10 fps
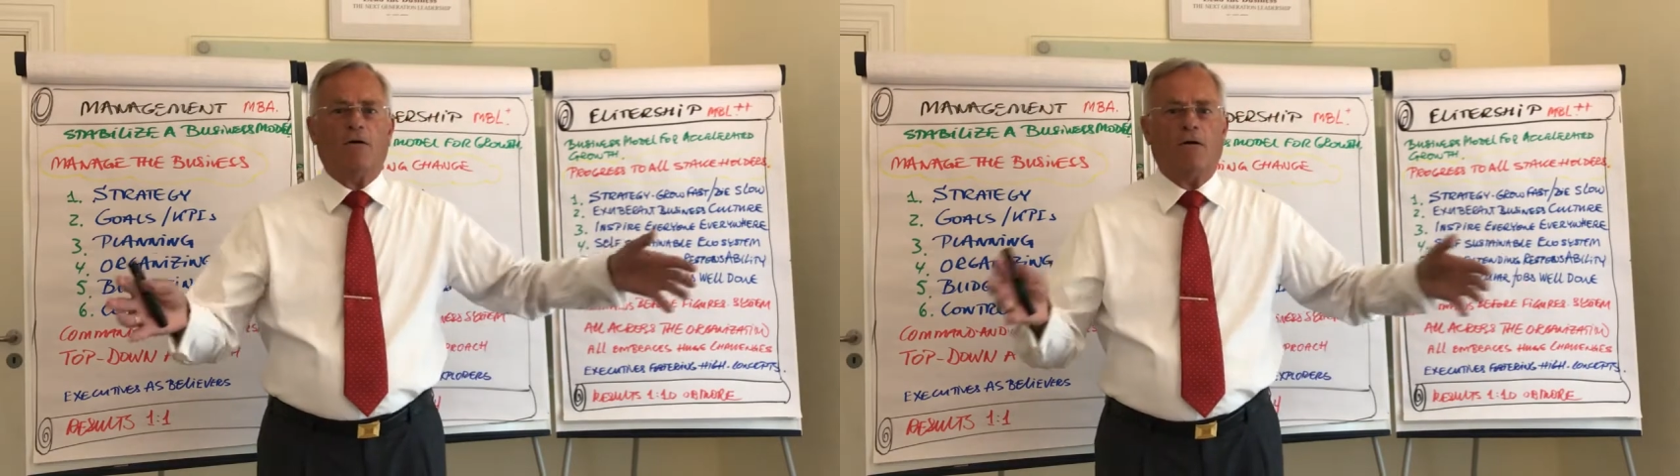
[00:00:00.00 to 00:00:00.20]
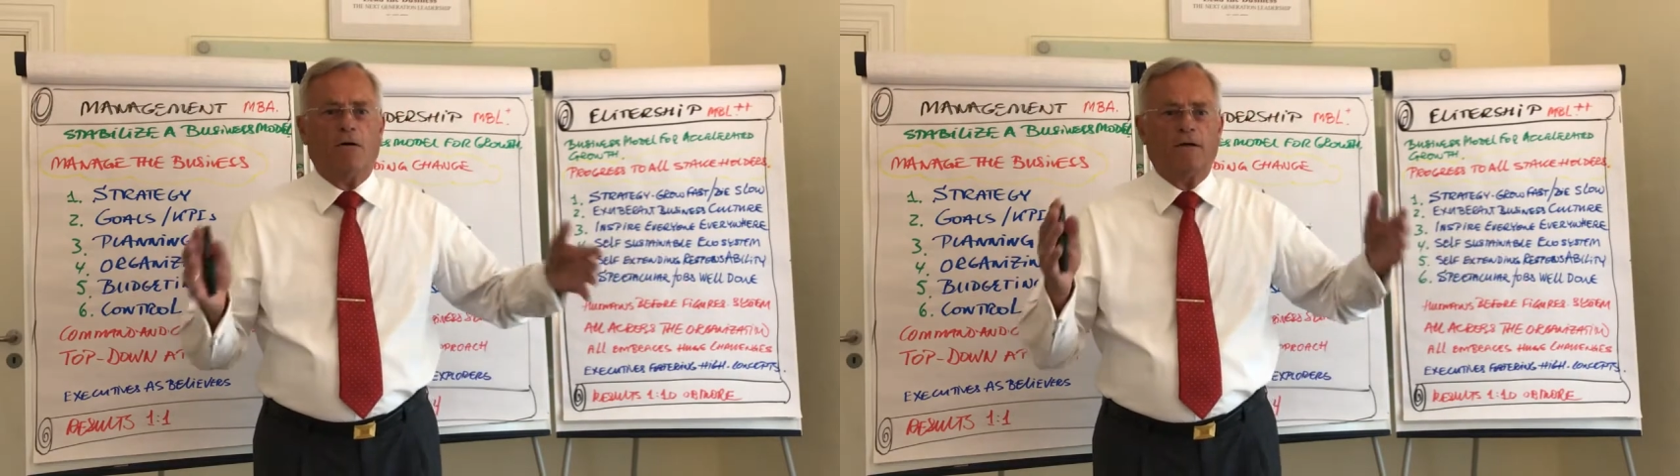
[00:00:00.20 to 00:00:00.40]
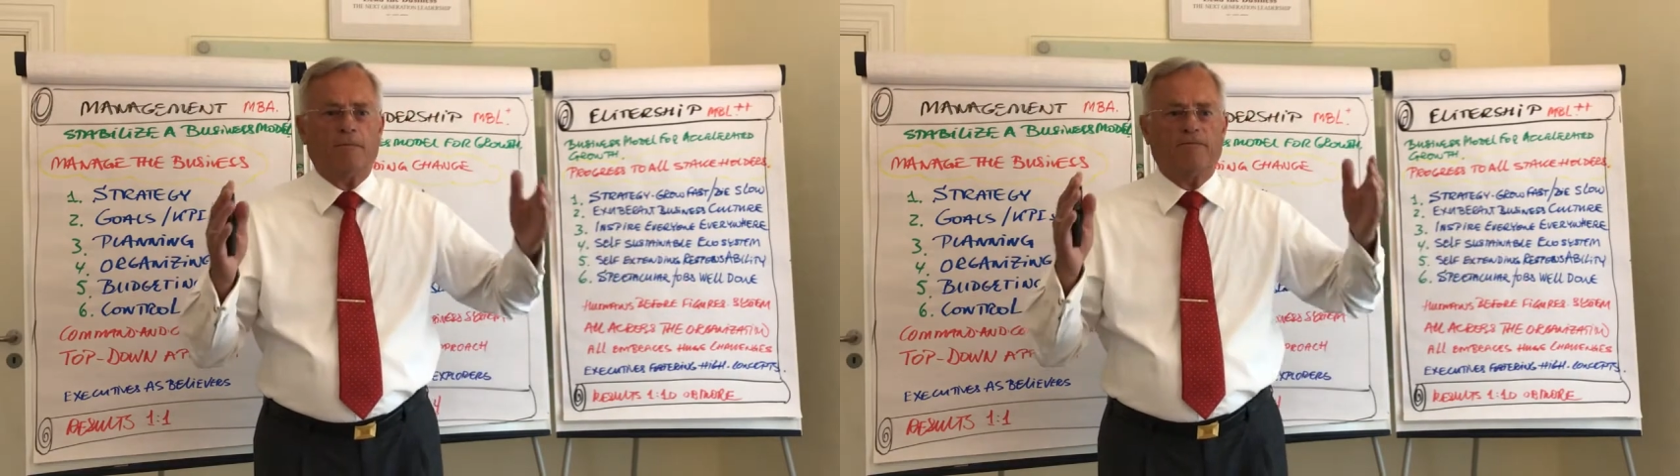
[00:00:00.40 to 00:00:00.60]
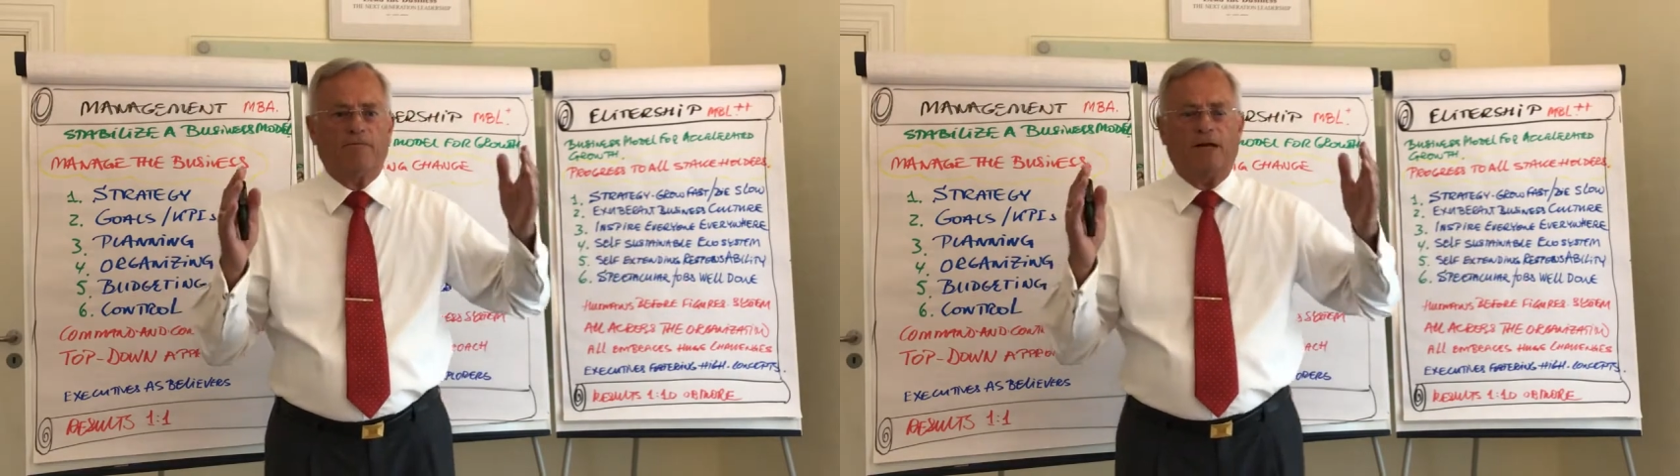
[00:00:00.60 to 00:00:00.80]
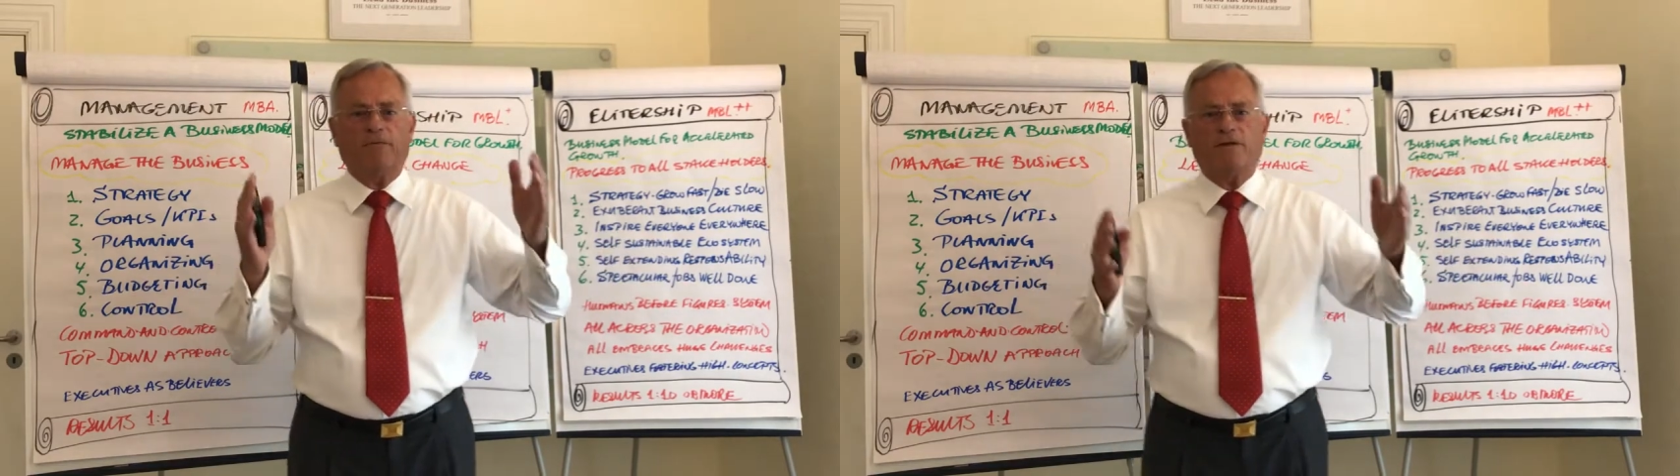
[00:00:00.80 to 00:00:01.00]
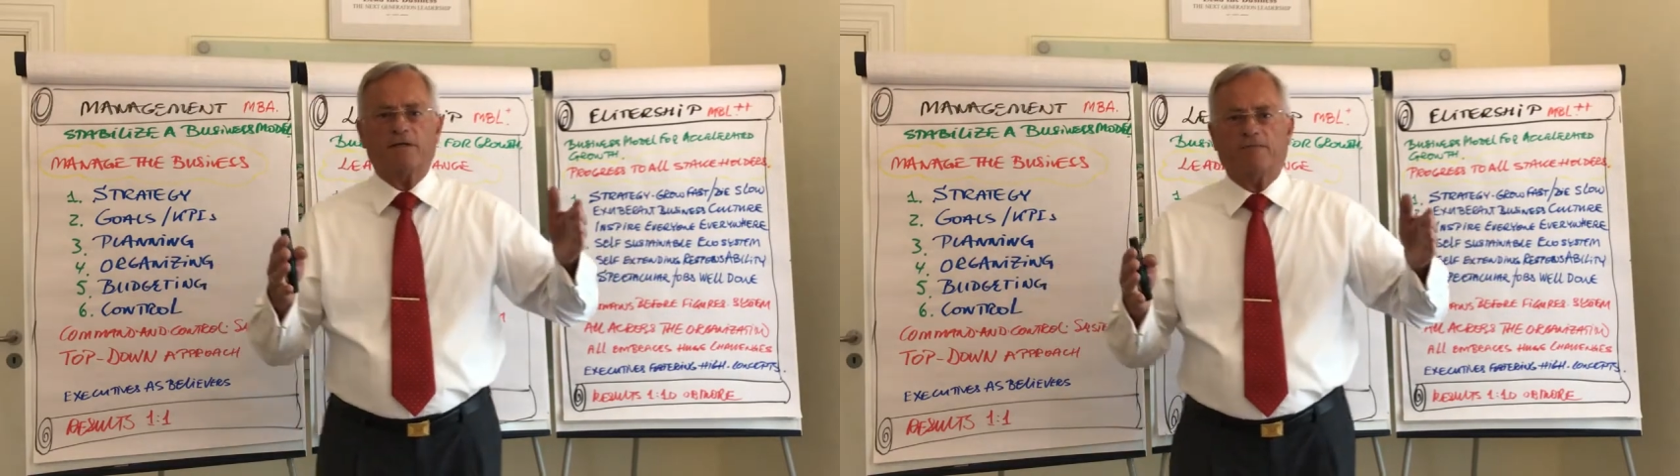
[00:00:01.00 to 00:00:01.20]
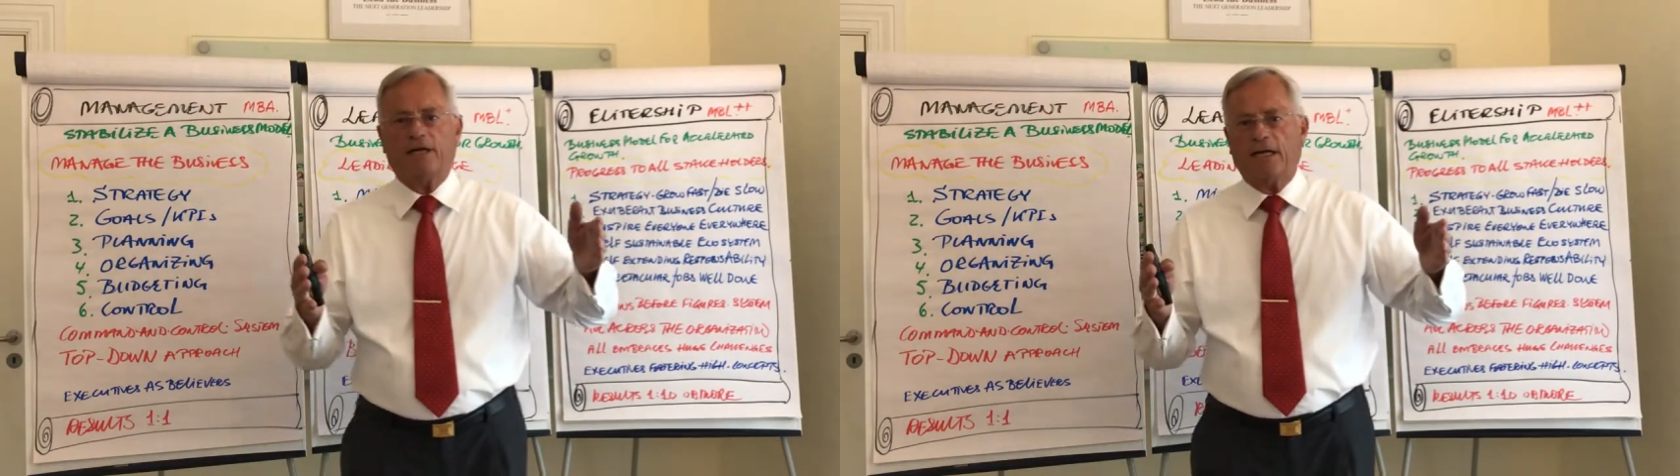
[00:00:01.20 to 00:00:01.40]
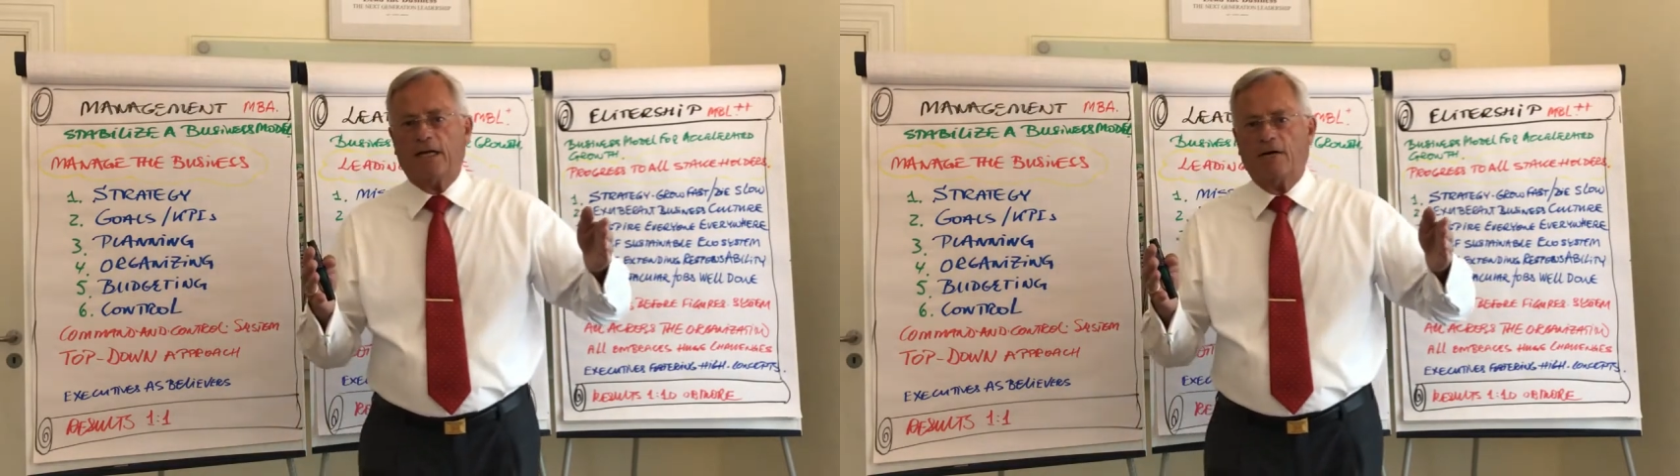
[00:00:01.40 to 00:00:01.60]
all the benefits that we
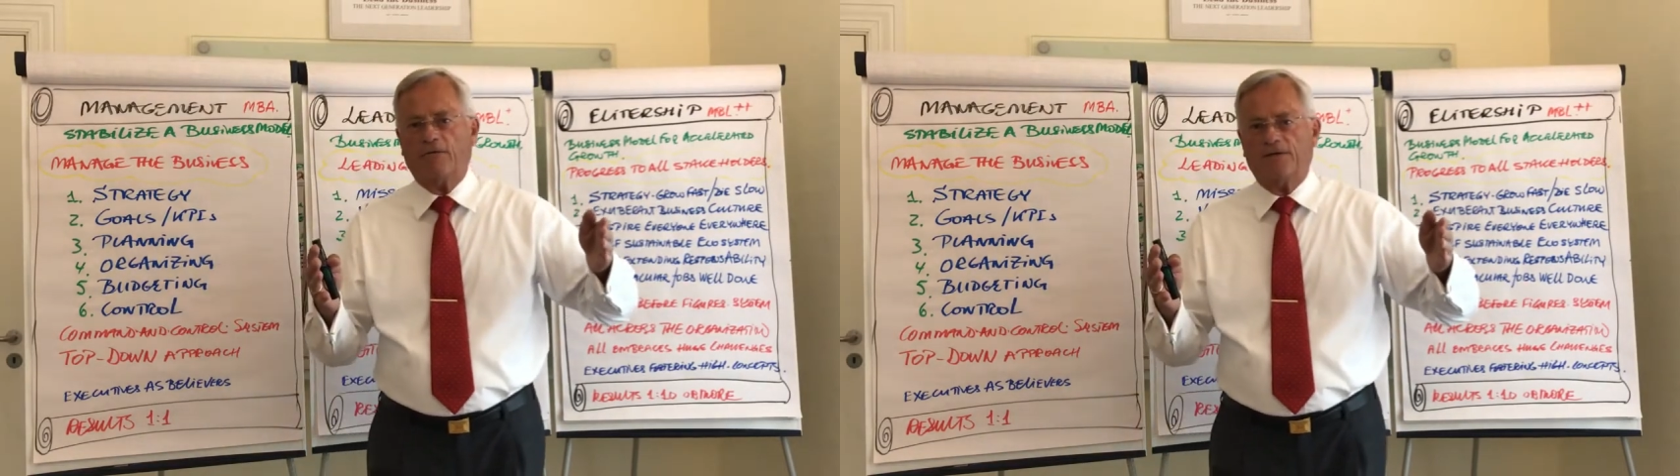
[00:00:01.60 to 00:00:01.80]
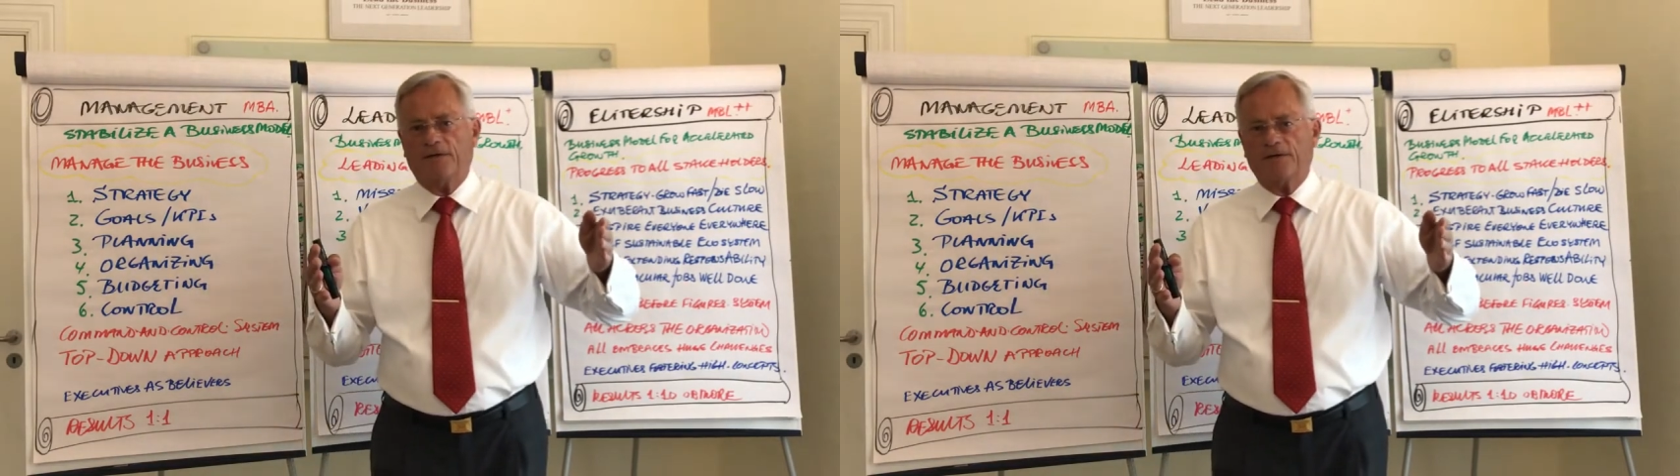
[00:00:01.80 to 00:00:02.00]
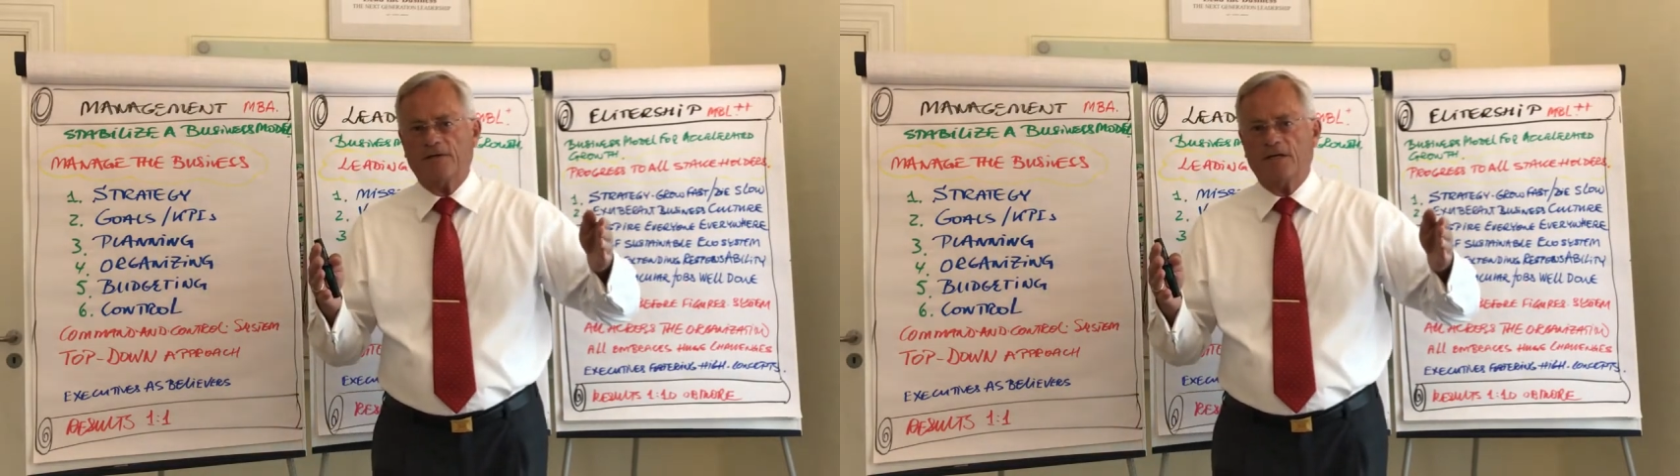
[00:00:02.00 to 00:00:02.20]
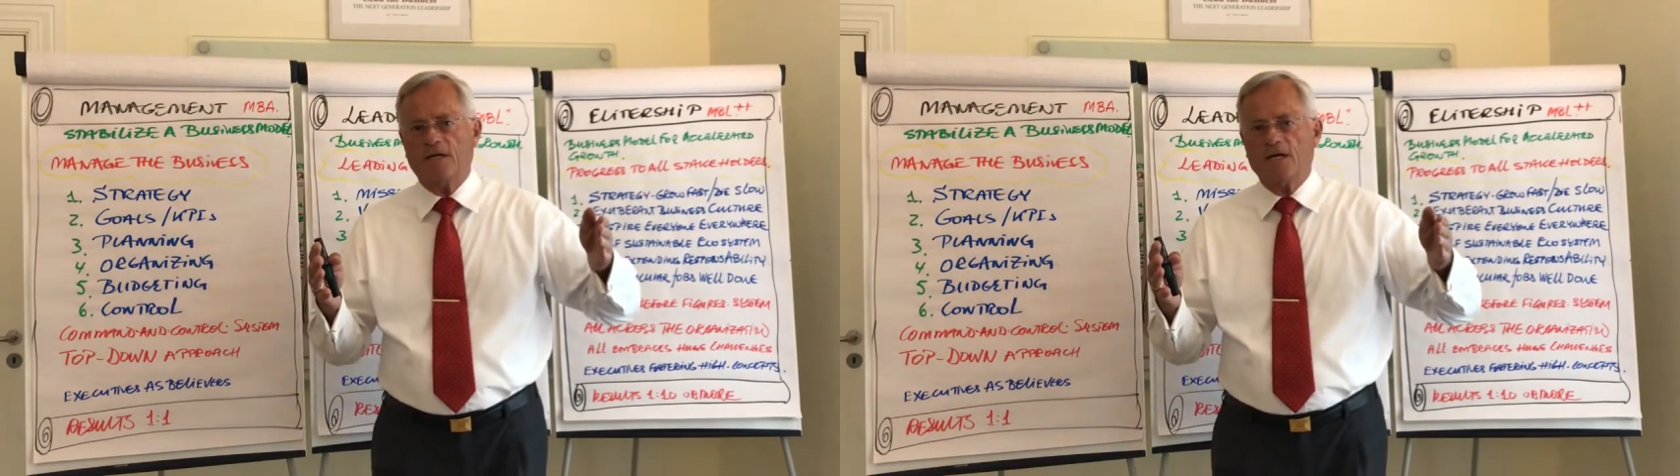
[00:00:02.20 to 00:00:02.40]
get out of this.